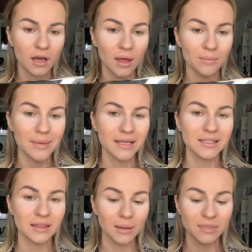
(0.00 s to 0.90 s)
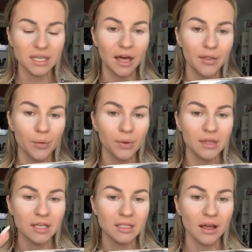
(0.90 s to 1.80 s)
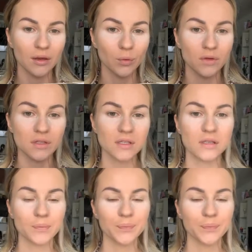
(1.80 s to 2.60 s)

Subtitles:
and mixing them together with these light ones.